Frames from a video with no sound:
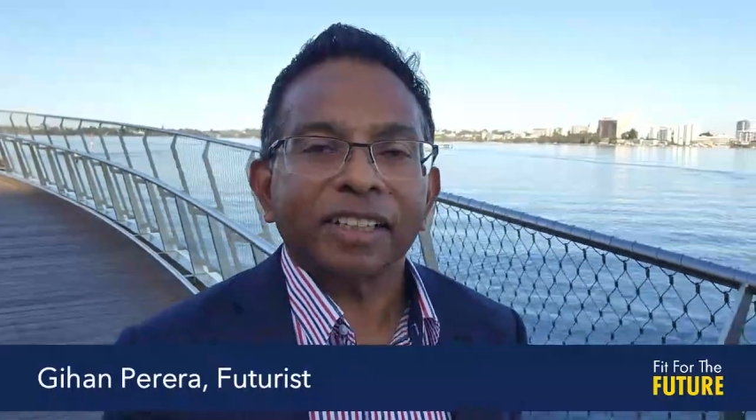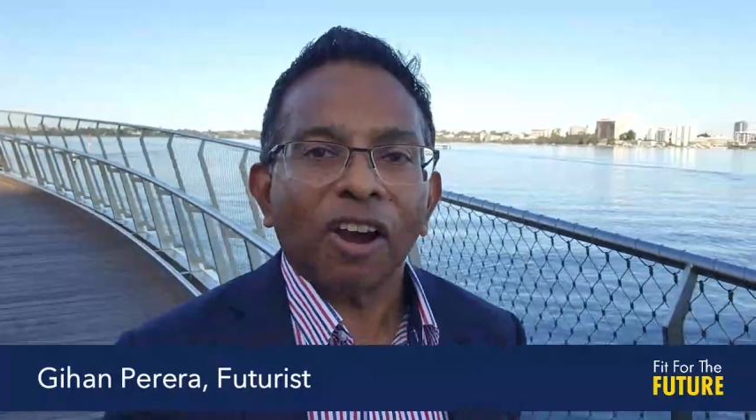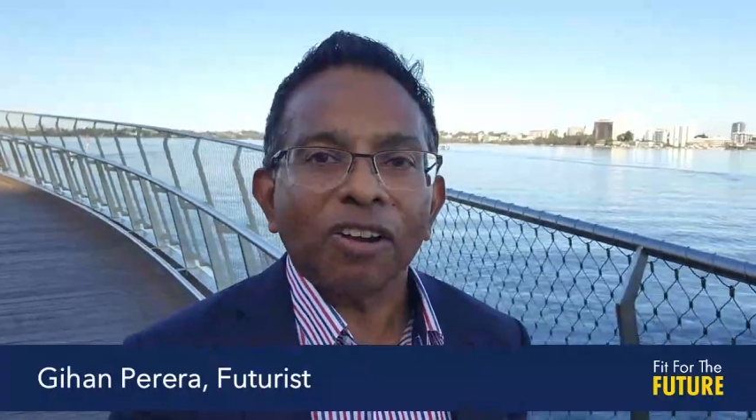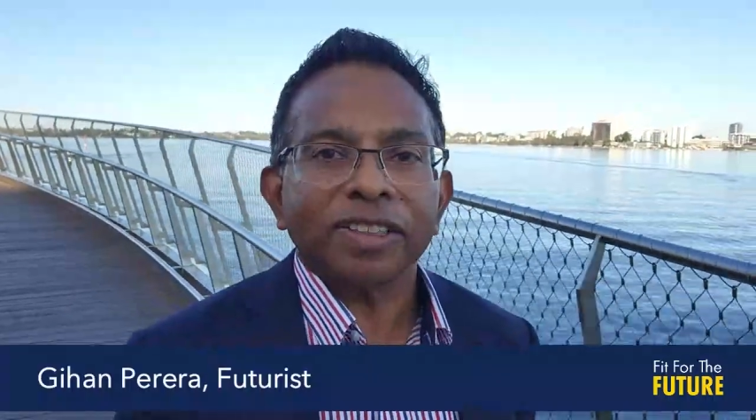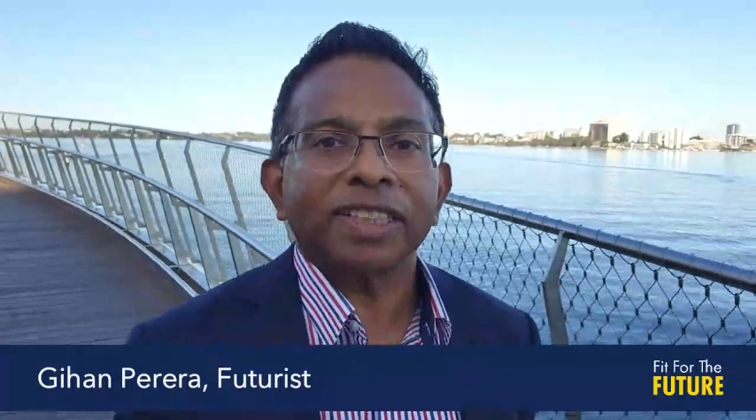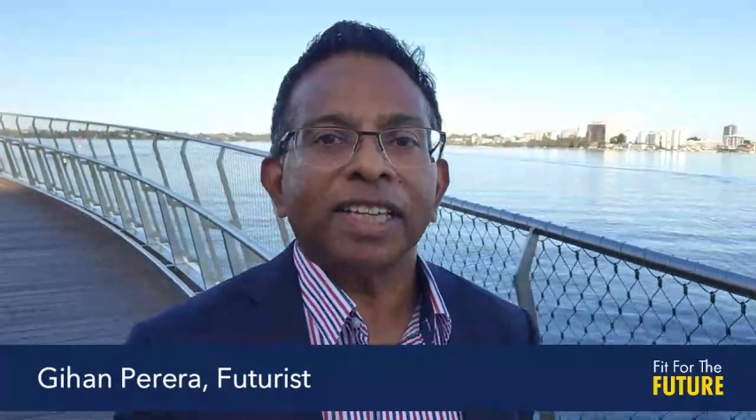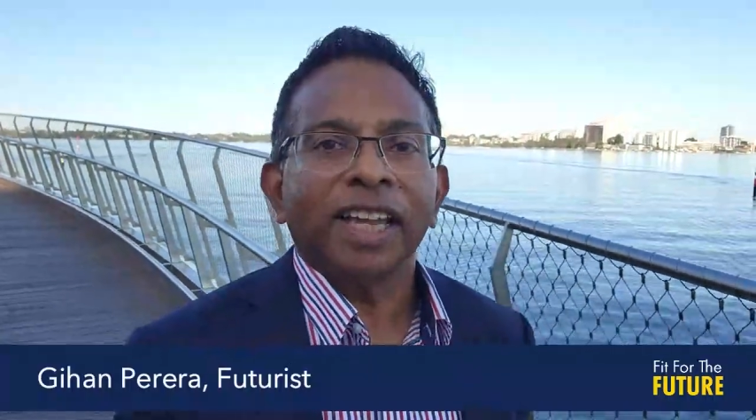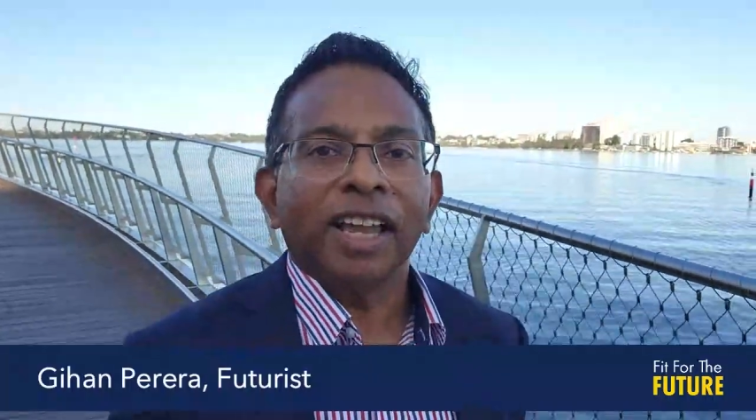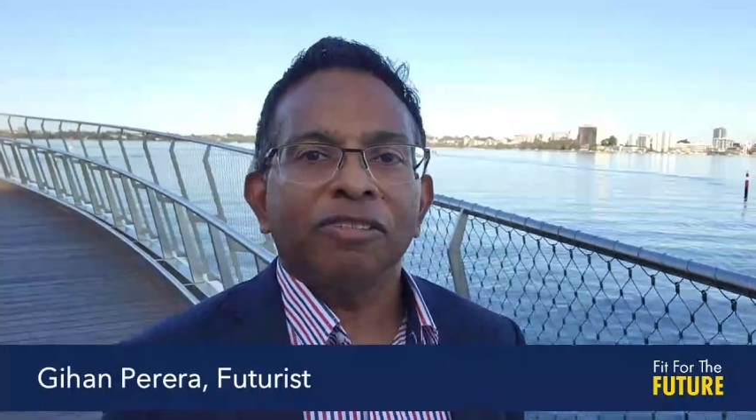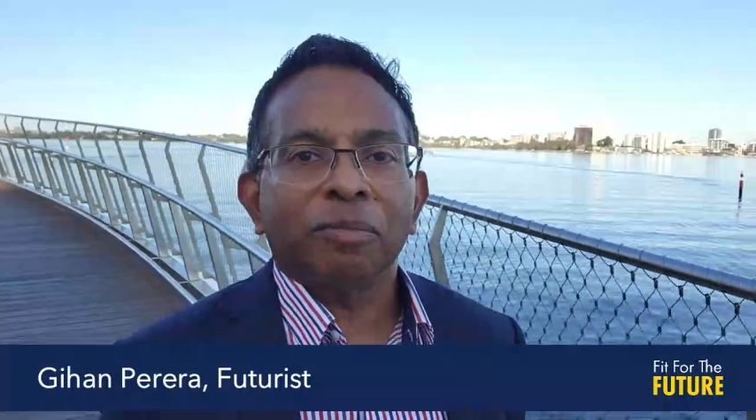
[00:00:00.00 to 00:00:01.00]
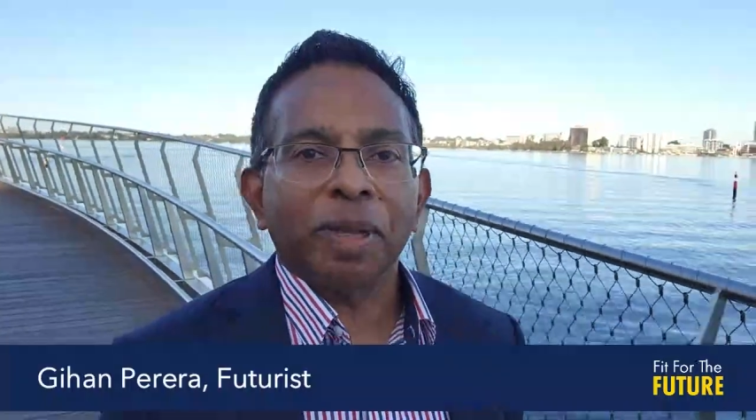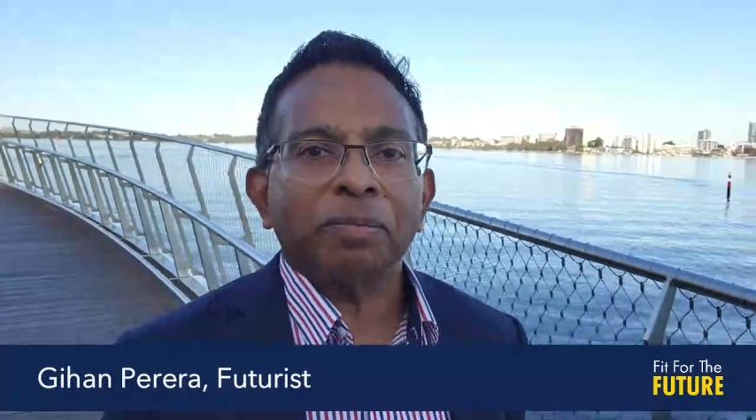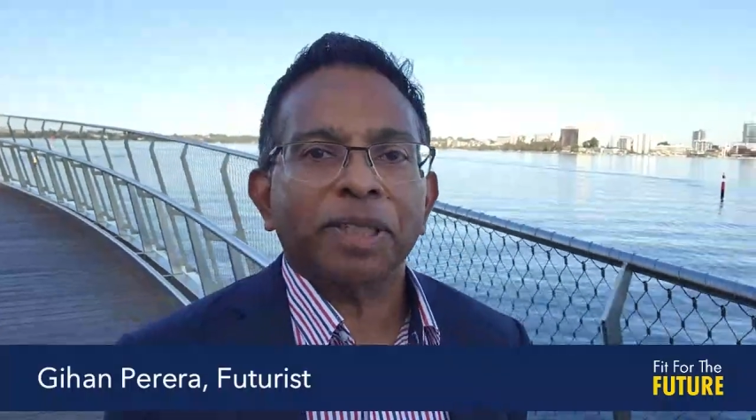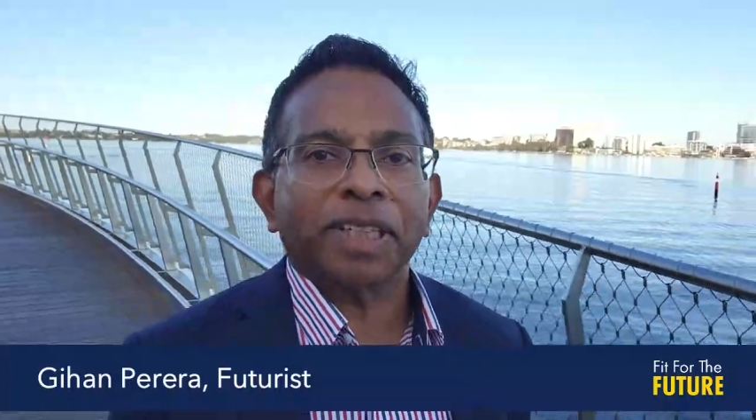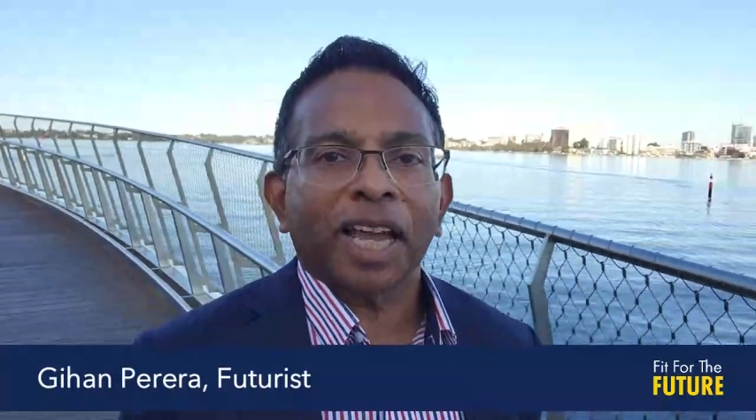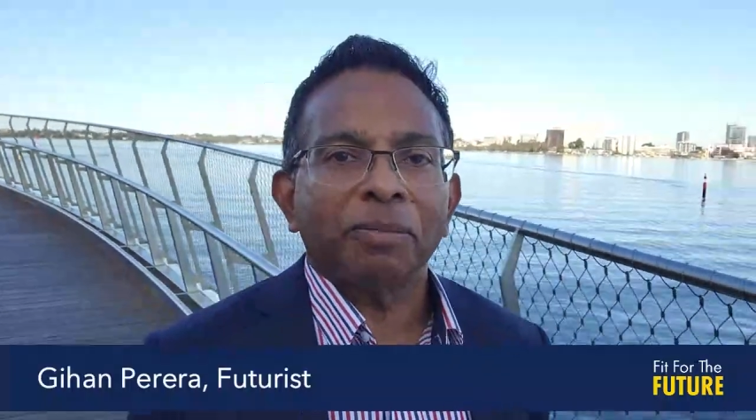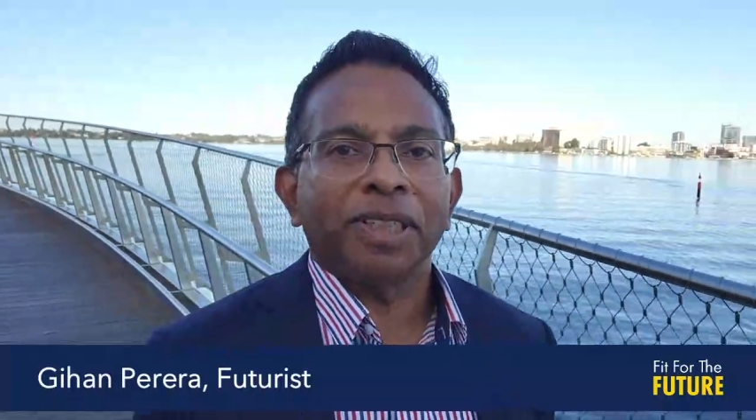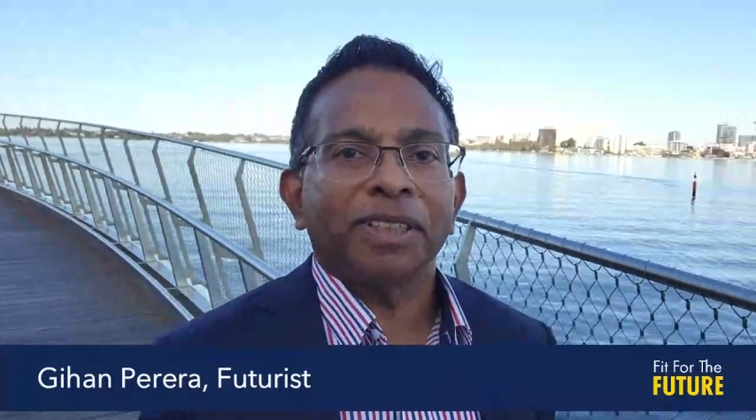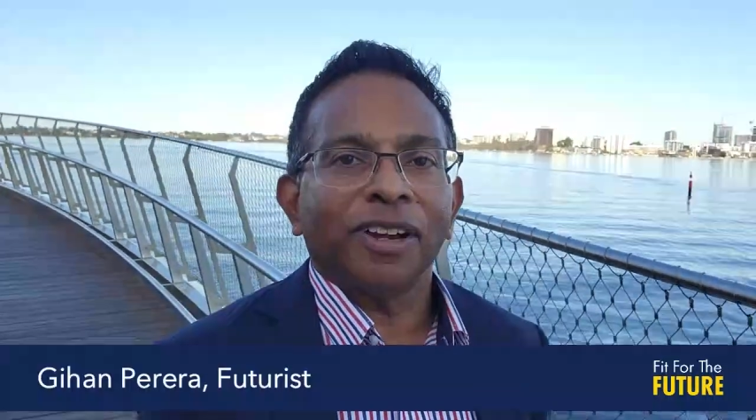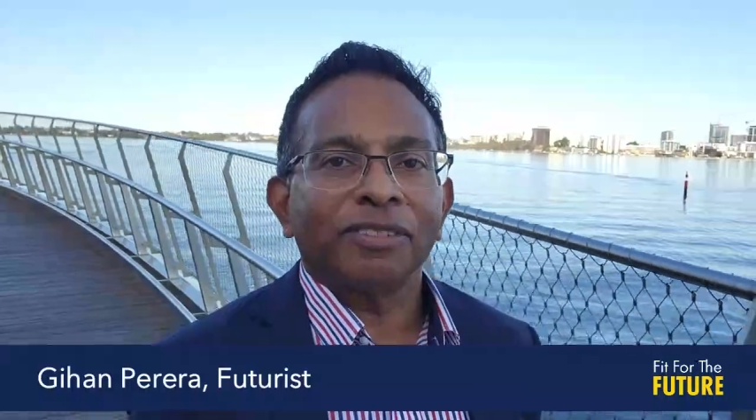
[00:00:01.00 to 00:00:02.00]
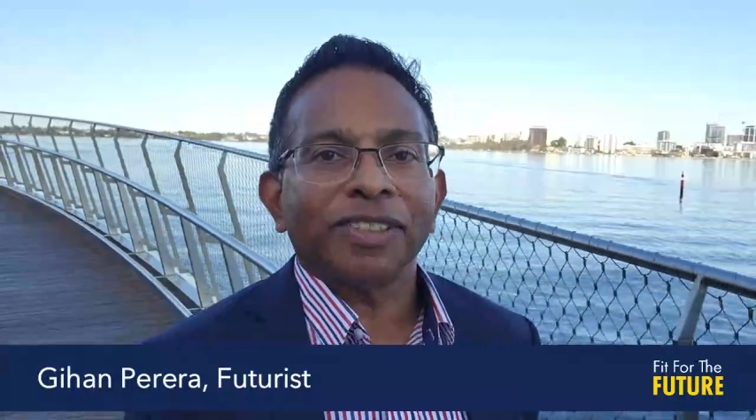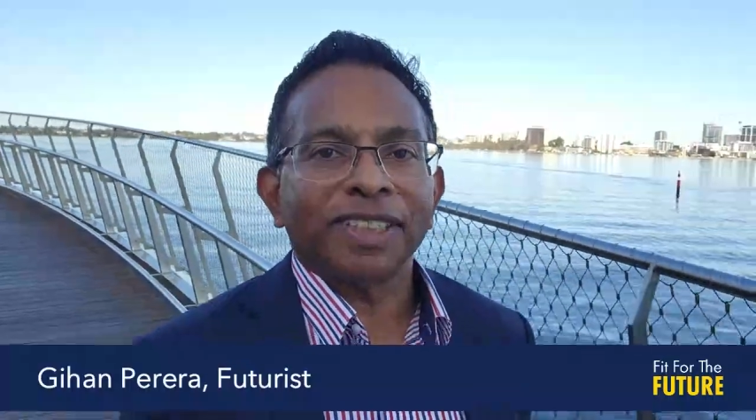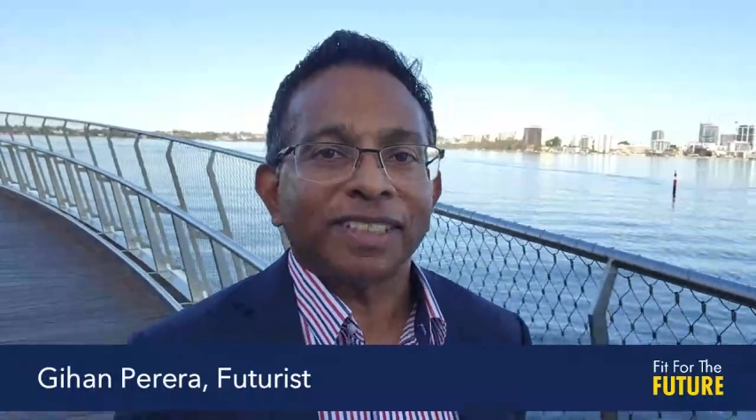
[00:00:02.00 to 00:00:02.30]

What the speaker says: cost for people to come into the office.